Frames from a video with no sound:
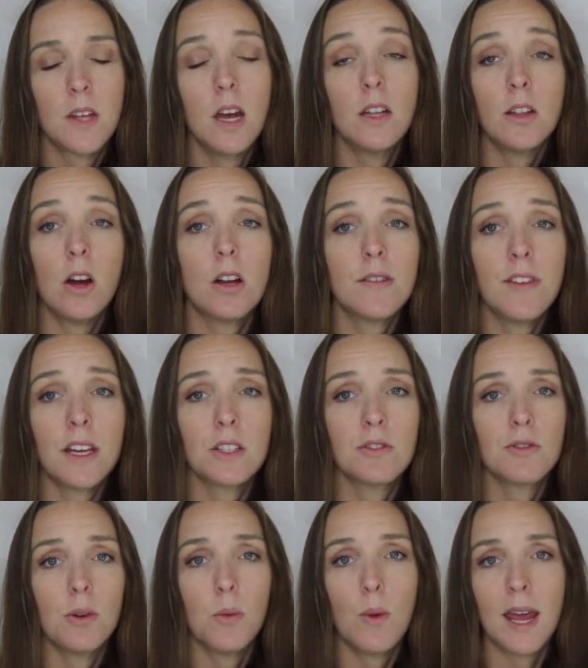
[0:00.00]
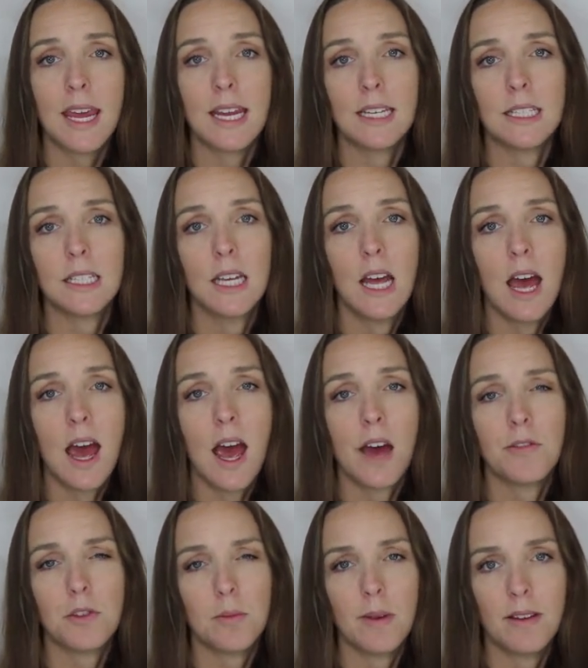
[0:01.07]
a lot of extra weight
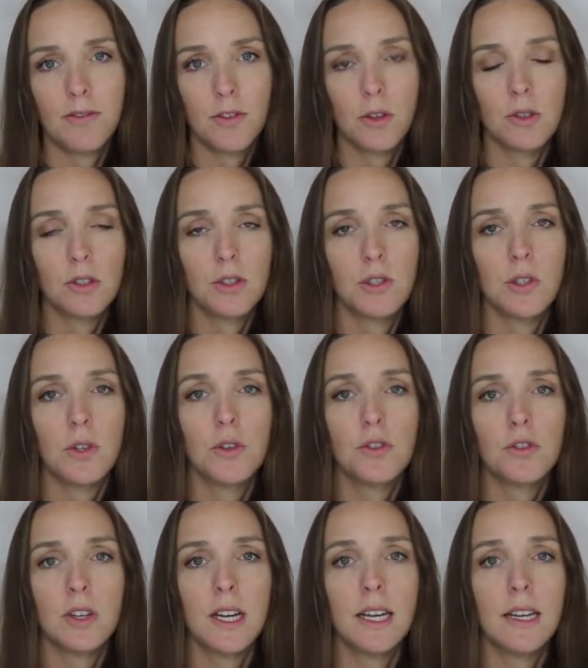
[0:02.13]
after my first surgery,